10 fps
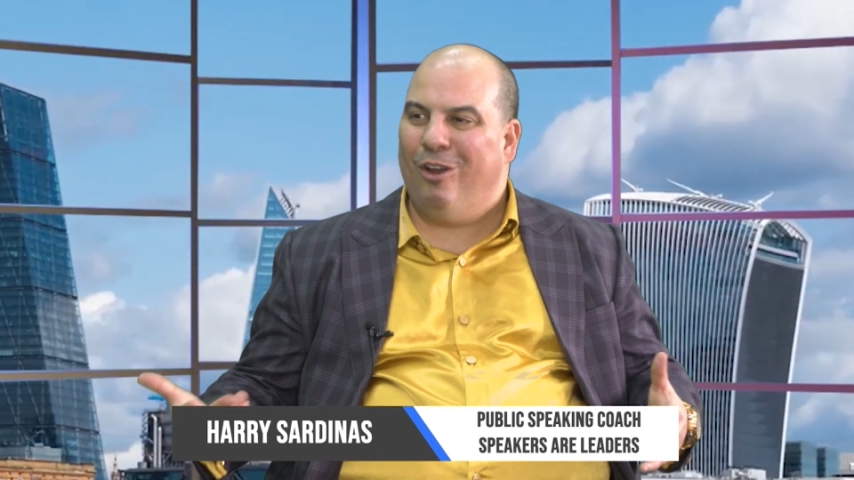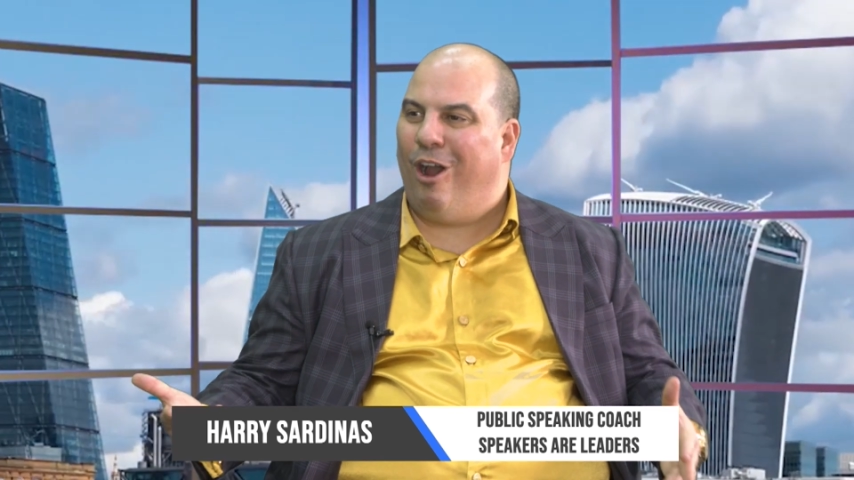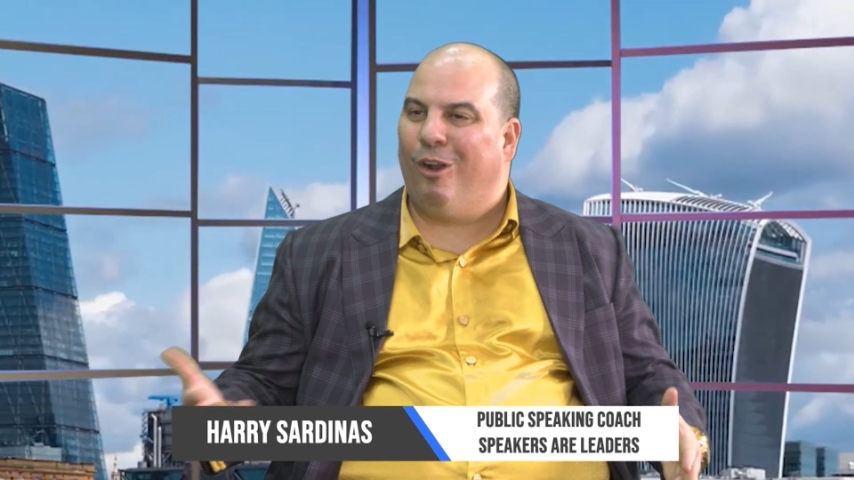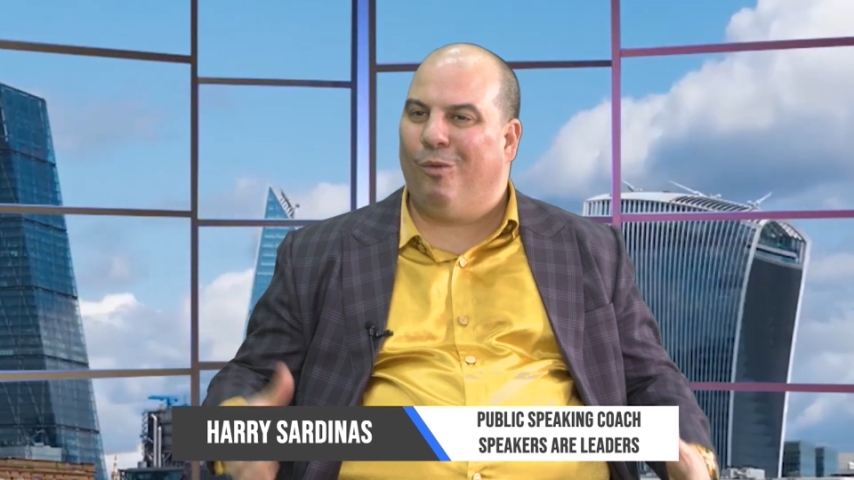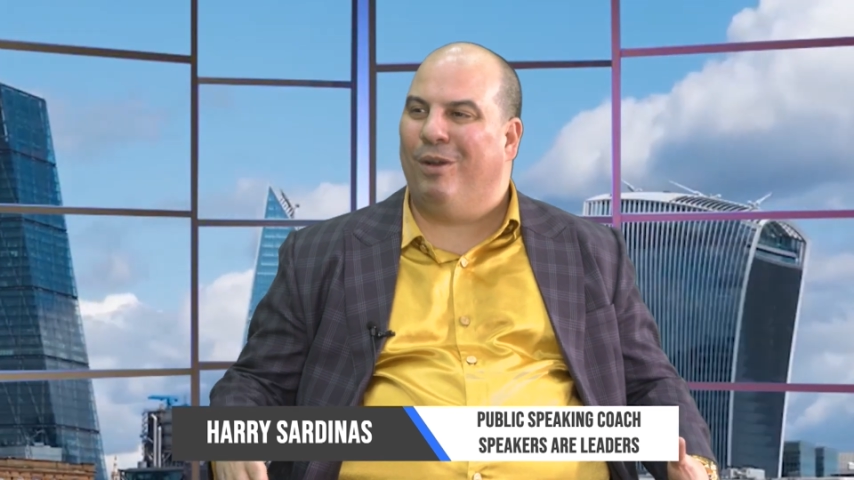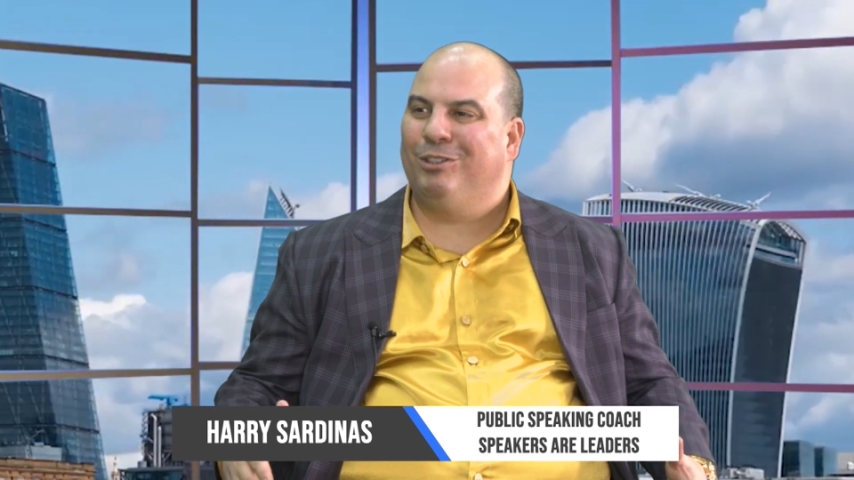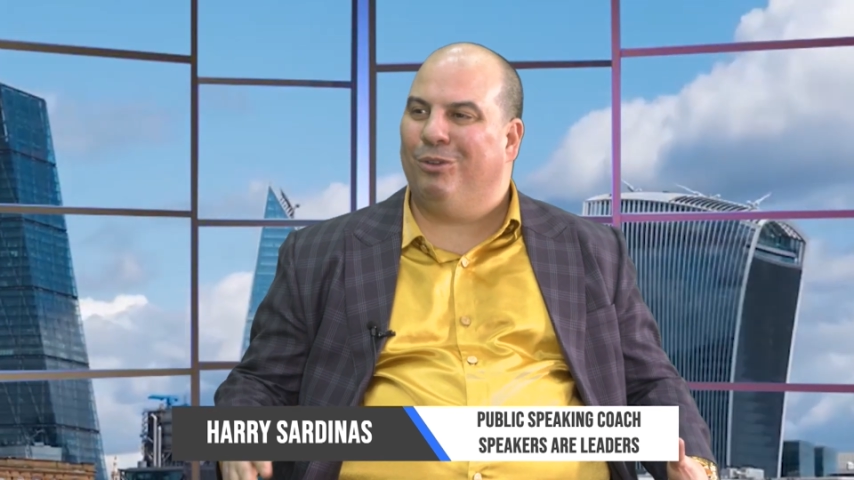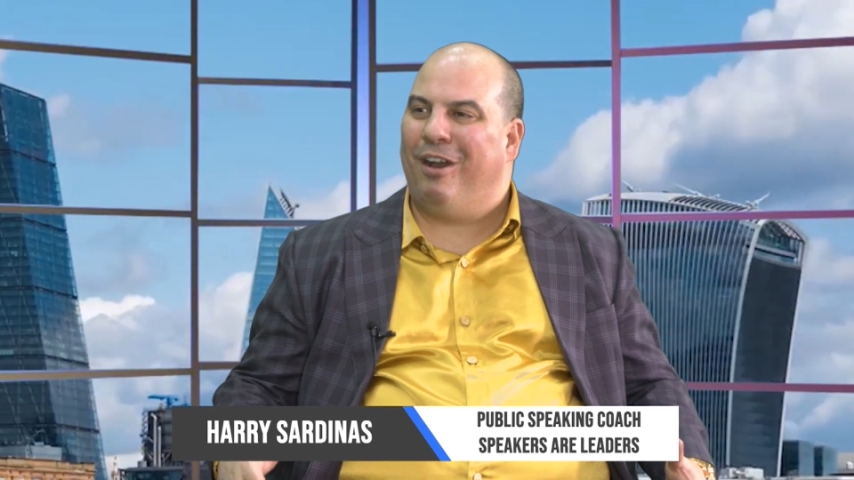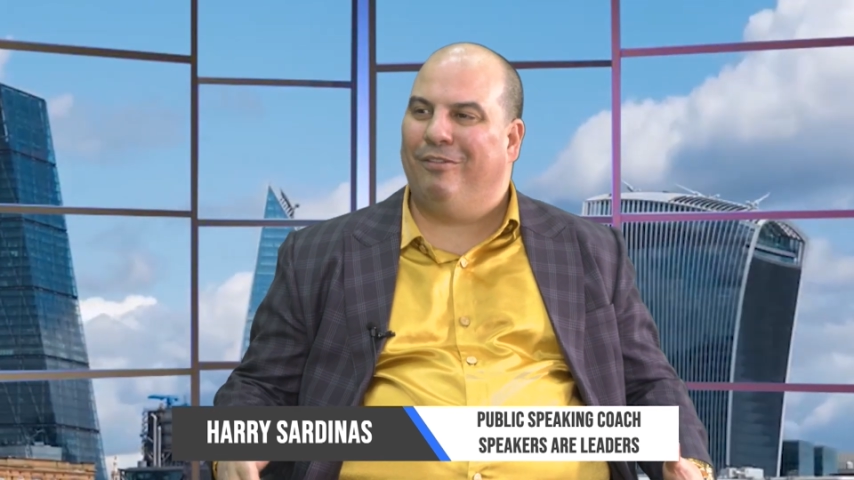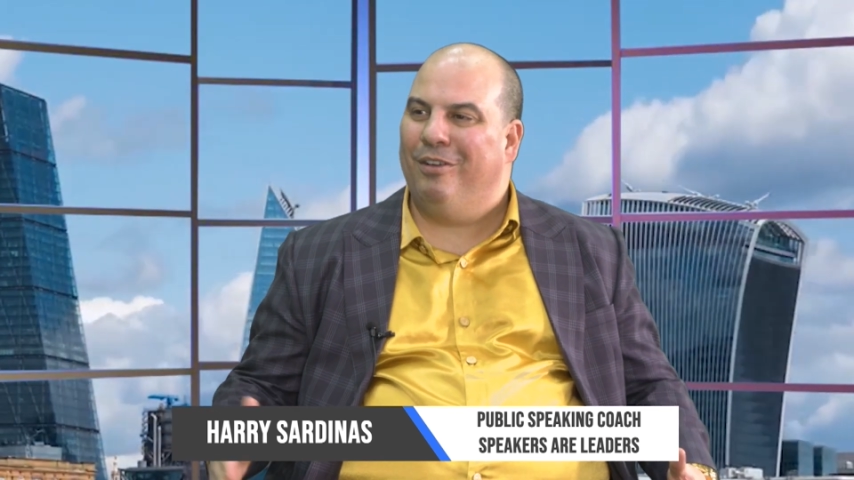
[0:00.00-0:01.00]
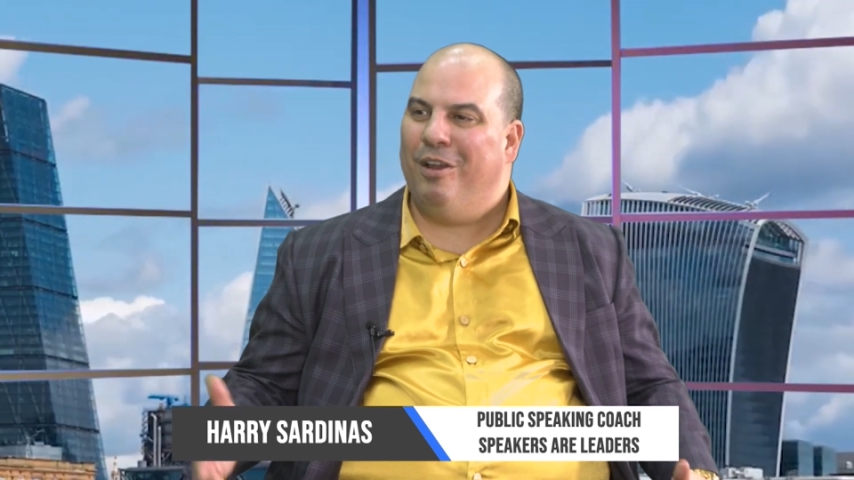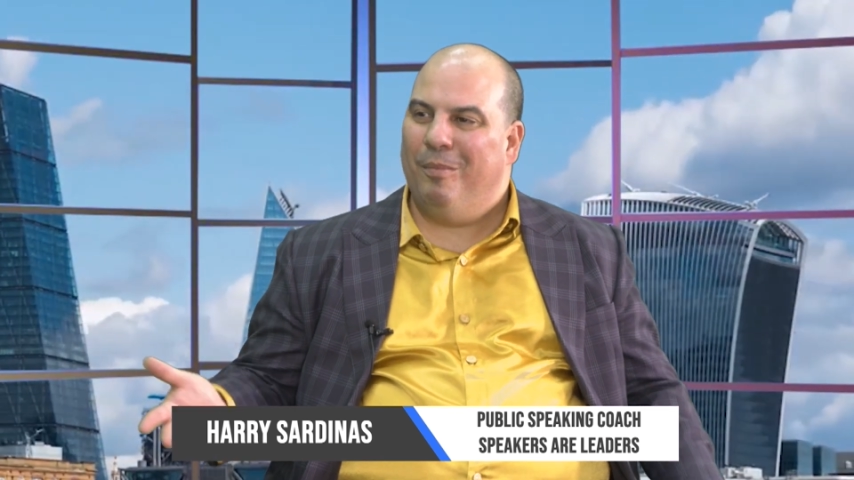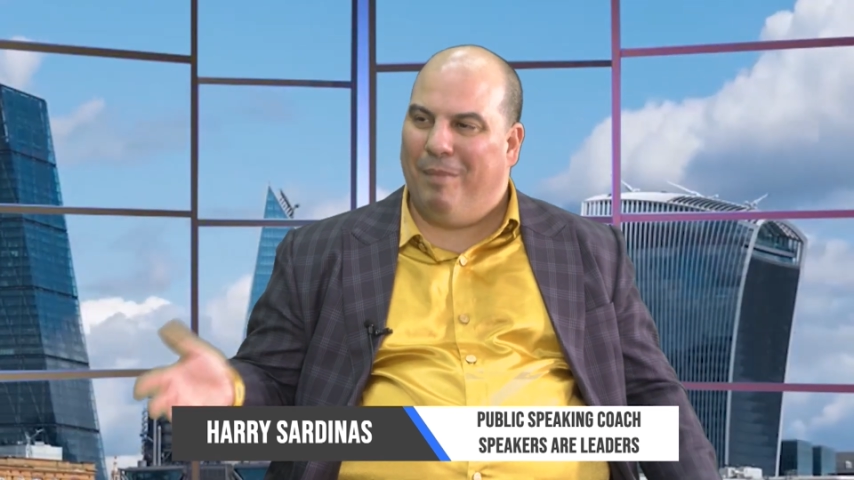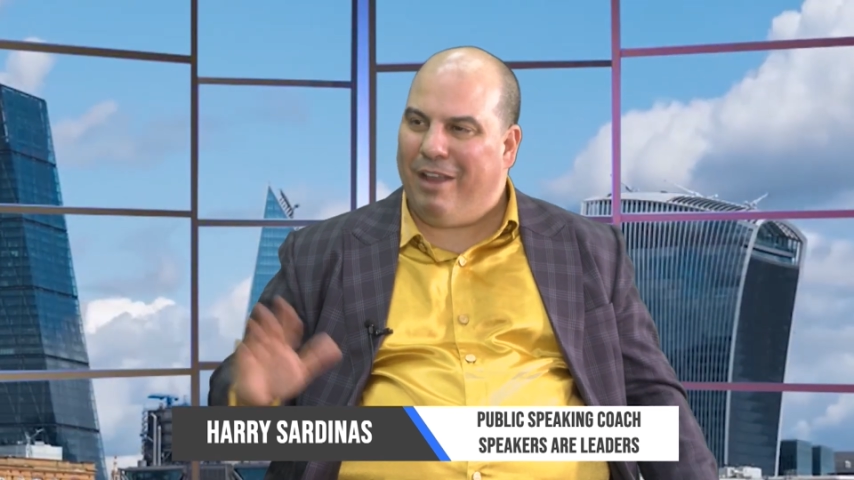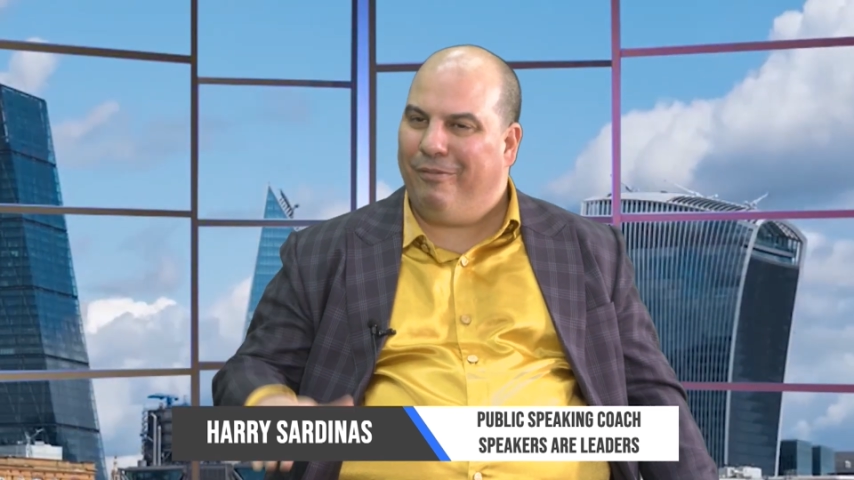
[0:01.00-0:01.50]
no, I don't want to have my